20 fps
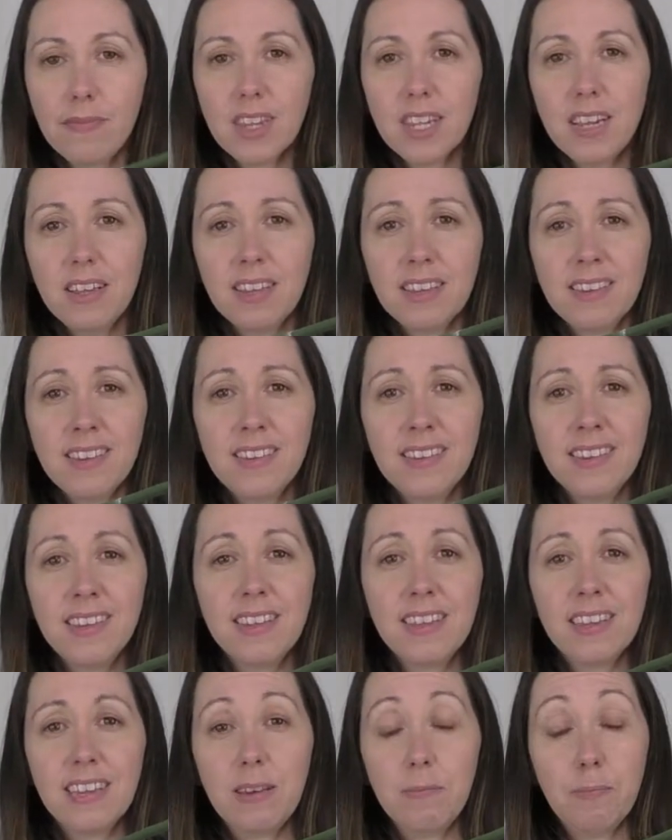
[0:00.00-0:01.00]
This is in
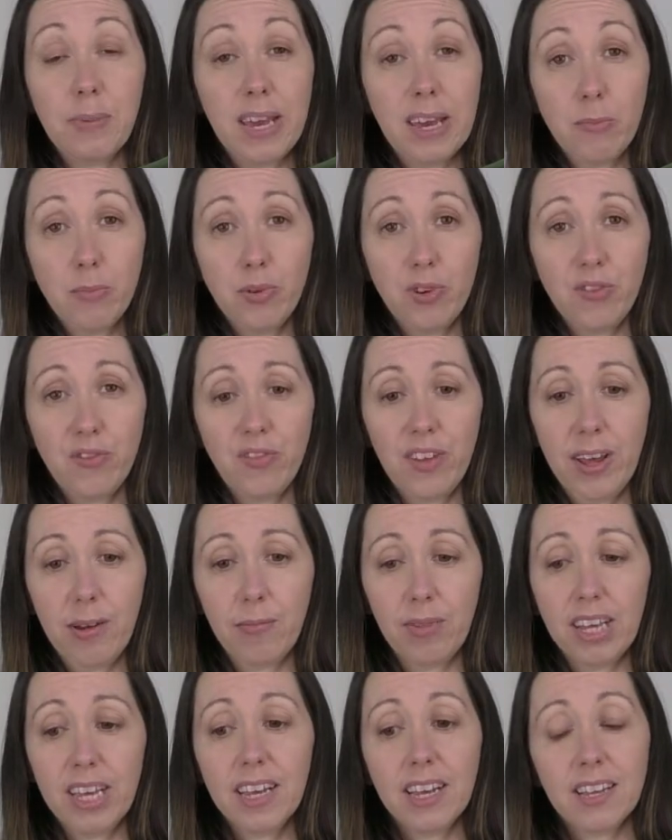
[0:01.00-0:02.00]
the bamboo
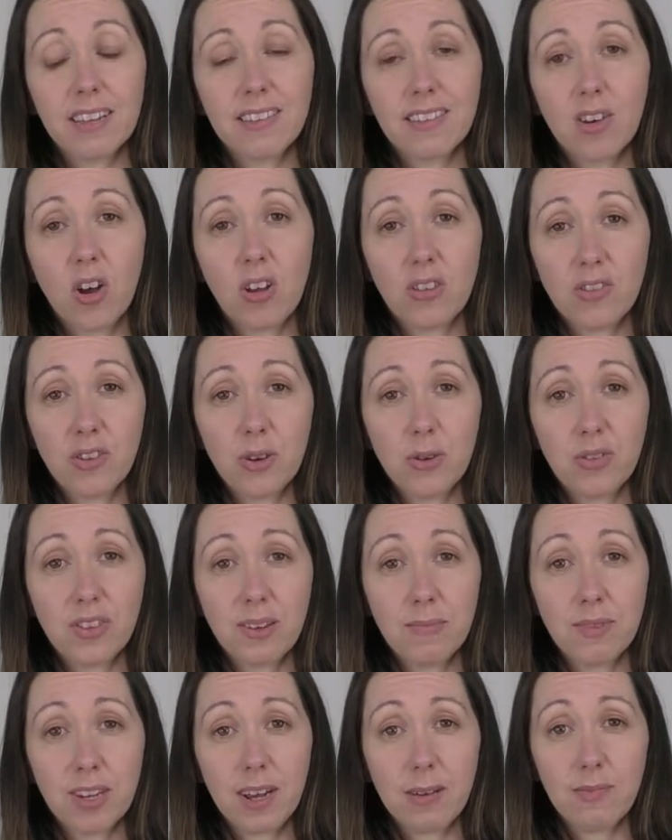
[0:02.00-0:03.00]
family. It's also
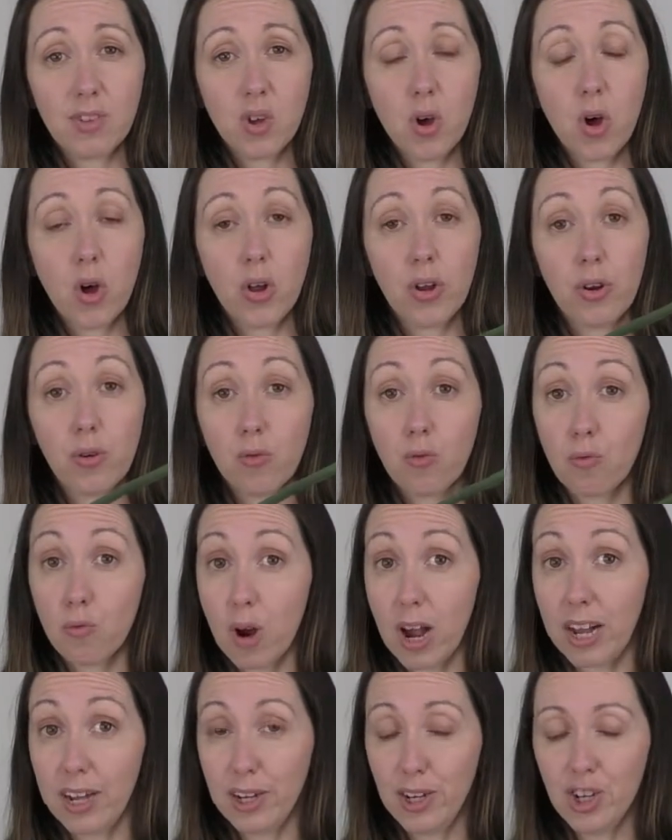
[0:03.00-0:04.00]
sometimes called
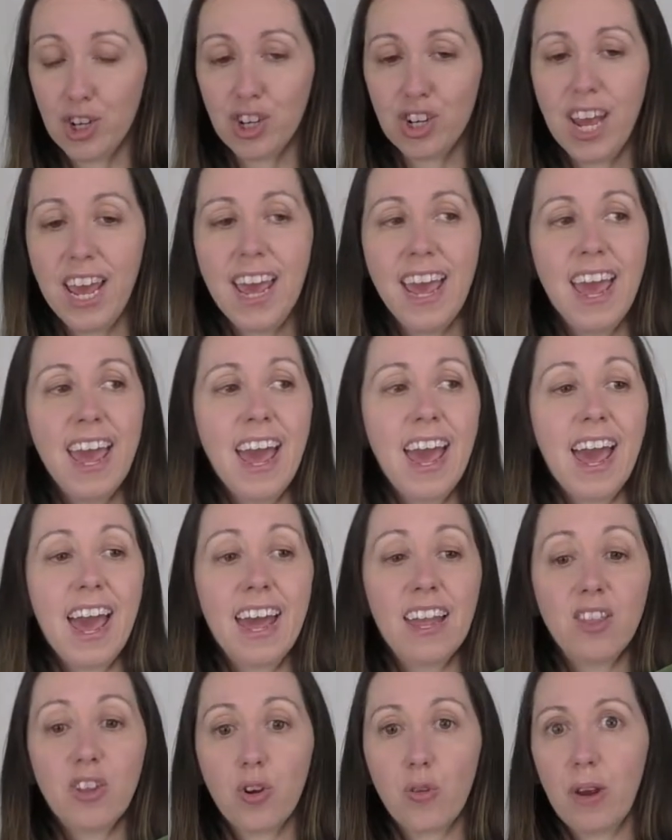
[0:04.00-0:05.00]
rush.
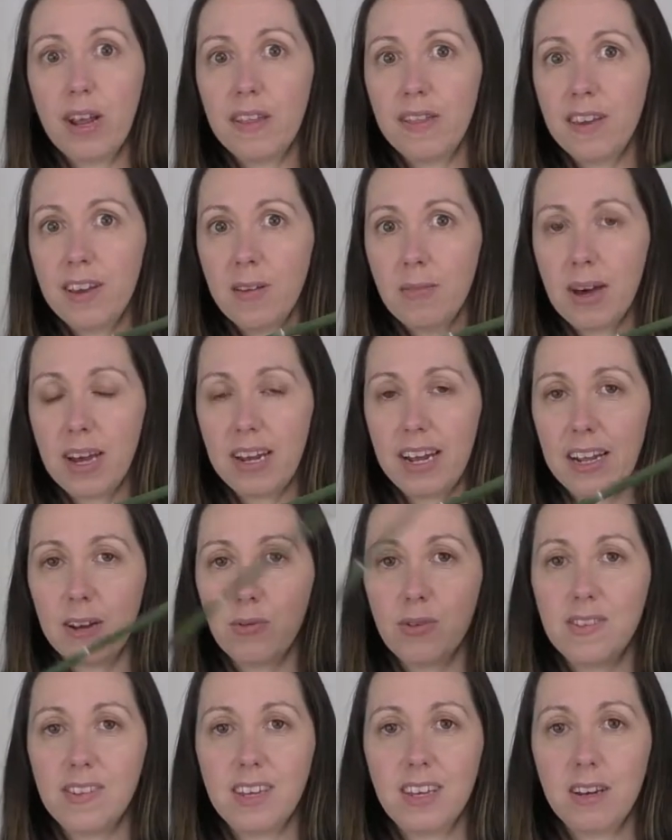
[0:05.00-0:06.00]
And the great thing about
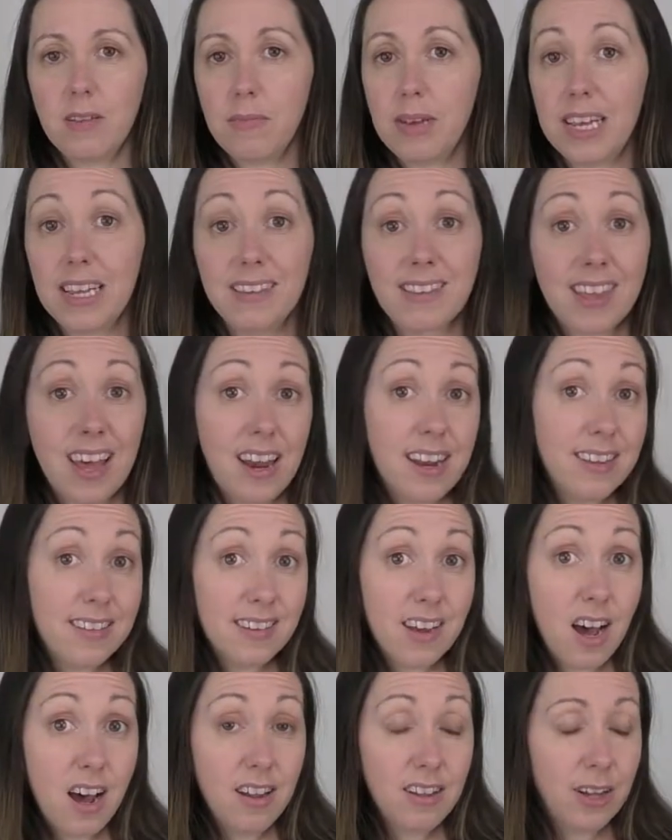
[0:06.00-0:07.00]
Equisetum is that it's
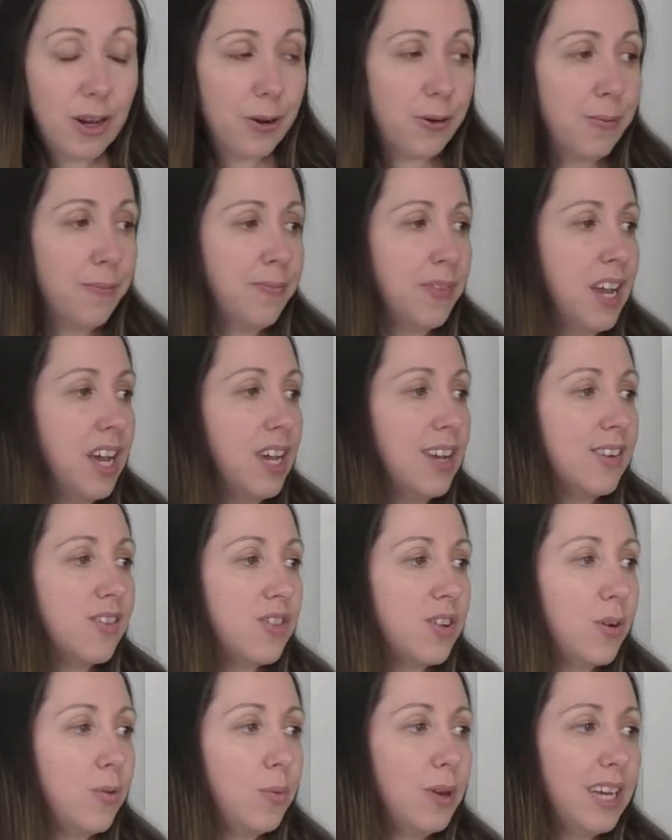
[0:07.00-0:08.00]
hollow.
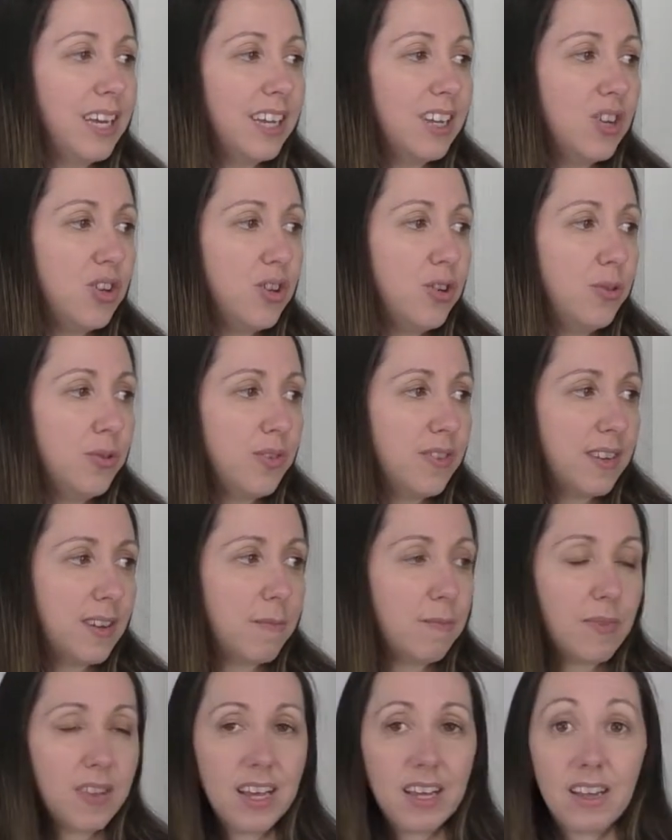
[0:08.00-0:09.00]
So we can do
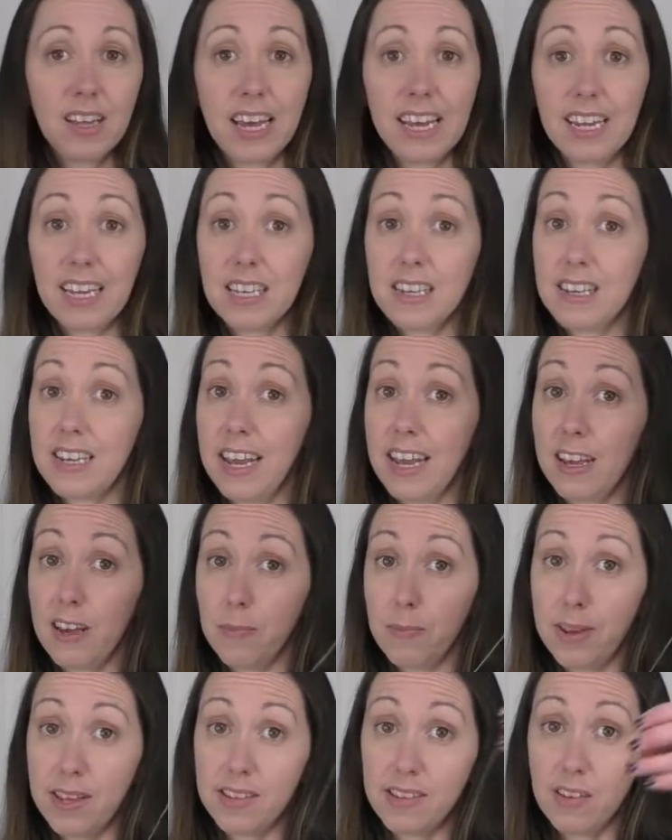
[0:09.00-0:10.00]
something like take a
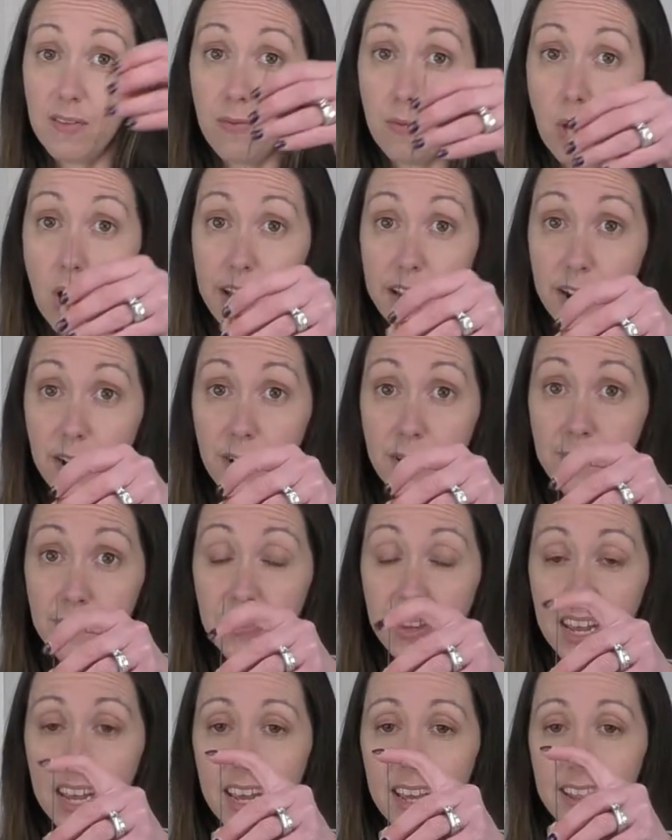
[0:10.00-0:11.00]
piece of wire.
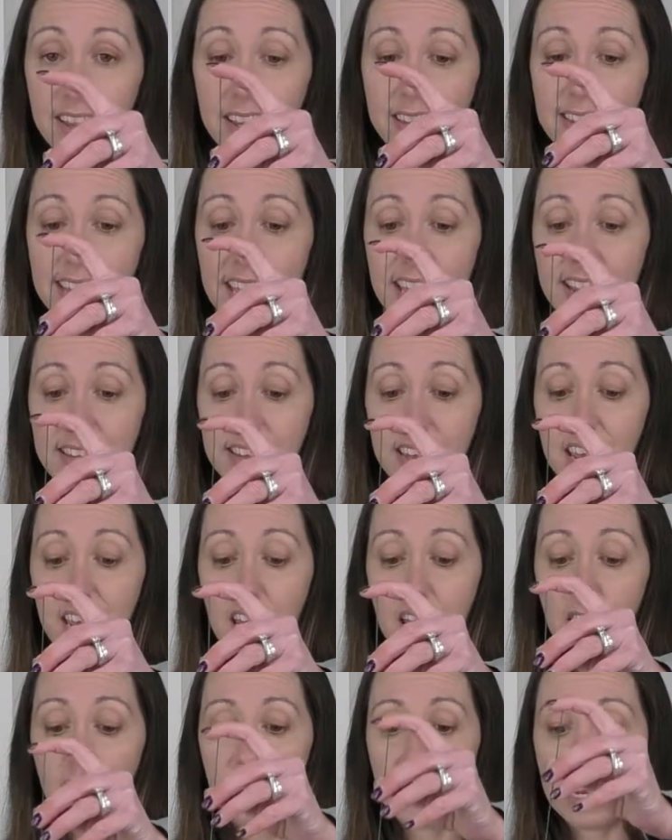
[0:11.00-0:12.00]
In this case, I
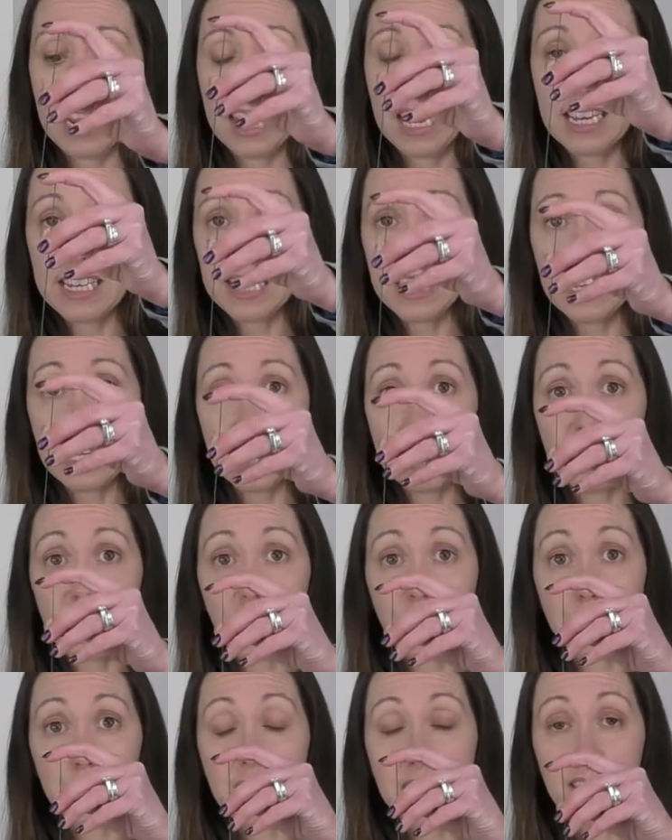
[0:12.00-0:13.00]
have an
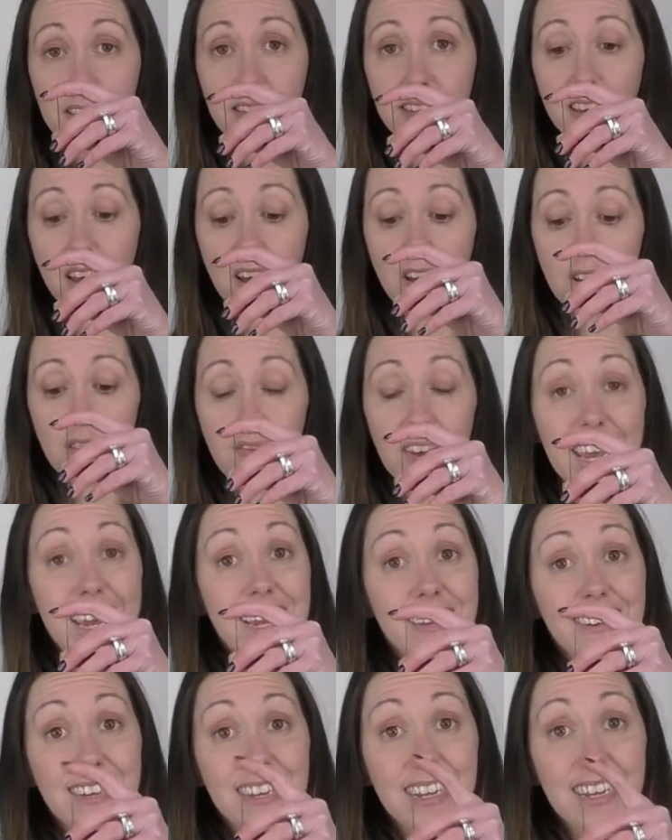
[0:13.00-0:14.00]
18-inch piece of
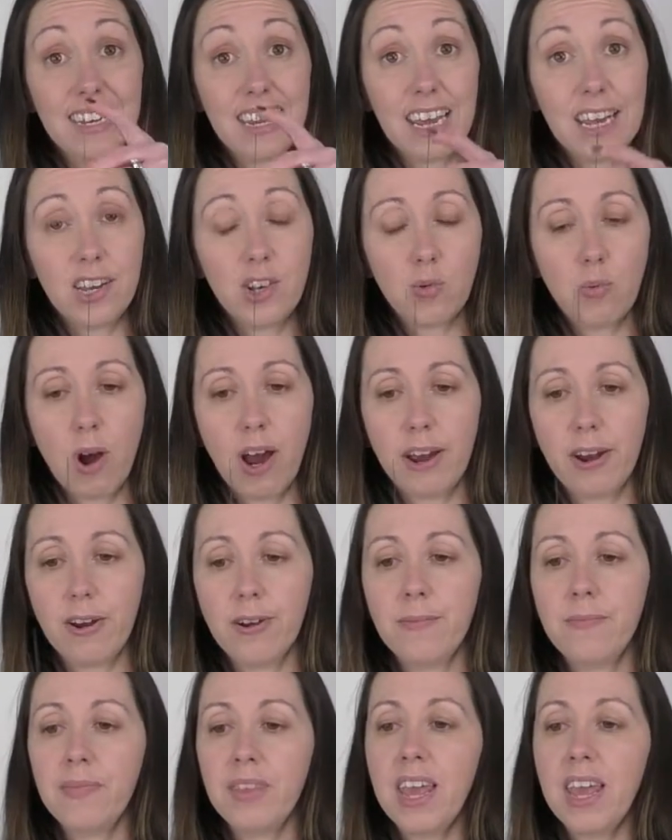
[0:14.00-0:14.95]
18 gauge wire,